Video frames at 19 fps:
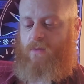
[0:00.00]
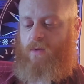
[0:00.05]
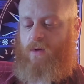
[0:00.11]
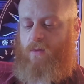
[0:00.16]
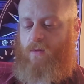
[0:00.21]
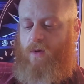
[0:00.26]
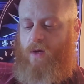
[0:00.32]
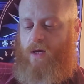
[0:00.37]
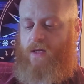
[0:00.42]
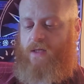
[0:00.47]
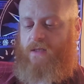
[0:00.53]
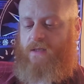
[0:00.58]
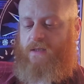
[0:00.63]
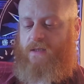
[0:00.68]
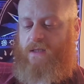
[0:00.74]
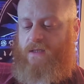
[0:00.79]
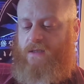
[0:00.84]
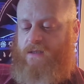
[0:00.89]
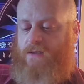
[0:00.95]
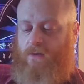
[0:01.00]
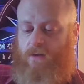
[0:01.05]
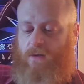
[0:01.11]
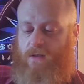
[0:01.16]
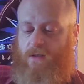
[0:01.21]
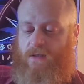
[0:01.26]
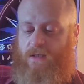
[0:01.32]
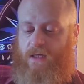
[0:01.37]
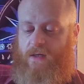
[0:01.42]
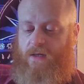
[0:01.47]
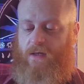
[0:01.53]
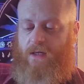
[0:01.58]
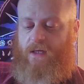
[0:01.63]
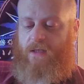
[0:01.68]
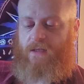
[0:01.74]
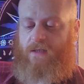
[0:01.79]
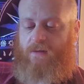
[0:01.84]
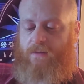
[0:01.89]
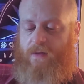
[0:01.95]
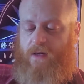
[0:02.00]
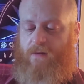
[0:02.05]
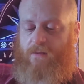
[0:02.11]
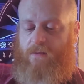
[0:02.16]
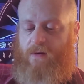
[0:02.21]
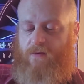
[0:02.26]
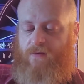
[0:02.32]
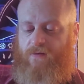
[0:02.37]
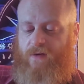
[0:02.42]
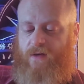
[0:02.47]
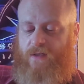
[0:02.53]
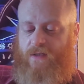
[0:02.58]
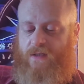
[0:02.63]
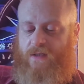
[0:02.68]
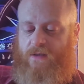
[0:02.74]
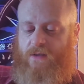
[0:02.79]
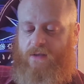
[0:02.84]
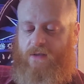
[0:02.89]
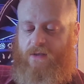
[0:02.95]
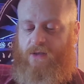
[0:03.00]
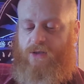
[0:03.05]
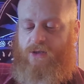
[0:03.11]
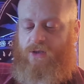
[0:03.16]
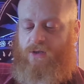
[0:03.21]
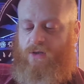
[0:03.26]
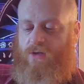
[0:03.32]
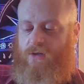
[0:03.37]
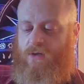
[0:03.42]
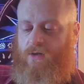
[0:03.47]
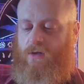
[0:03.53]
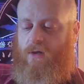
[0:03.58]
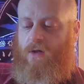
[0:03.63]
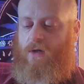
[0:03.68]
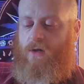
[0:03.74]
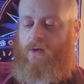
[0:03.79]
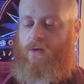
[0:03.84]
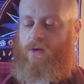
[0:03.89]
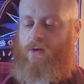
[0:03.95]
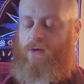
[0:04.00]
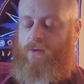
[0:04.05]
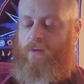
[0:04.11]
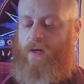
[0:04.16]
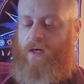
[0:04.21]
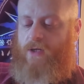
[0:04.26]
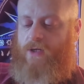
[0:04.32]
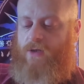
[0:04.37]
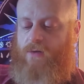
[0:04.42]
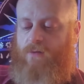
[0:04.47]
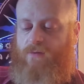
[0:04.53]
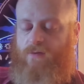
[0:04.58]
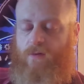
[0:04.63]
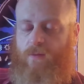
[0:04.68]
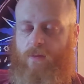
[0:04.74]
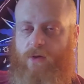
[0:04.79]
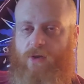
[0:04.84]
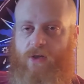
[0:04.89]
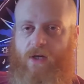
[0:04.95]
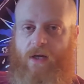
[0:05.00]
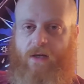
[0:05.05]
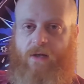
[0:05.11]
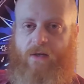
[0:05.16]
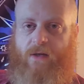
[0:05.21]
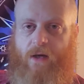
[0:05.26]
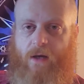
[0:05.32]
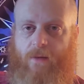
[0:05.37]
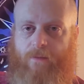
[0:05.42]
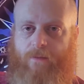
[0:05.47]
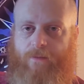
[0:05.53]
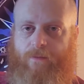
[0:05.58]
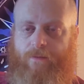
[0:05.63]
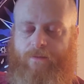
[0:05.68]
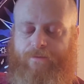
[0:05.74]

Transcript: what was, as nearly as I could estimate in my frenzied condition, the direction from which I had come.